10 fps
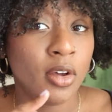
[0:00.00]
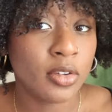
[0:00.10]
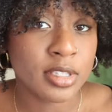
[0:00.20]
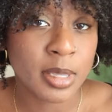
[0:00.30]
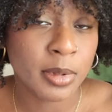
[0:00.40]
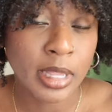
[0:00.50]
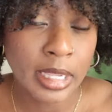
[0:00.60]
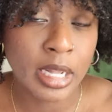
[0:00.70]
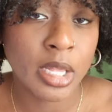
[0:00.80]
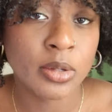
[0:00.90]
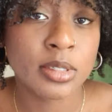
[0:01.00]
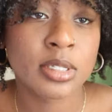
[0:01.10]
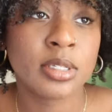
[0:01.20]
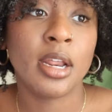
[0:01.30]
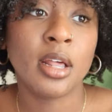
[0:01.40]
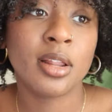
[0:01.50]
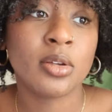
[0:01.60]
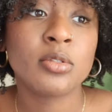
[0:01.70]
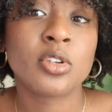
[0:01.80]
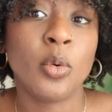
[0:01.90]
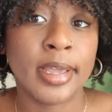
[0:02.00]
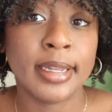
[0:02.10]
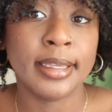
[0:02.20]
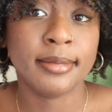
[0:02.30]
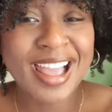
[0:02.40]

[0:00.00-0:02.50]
hole is completely closed, and it closed quickly.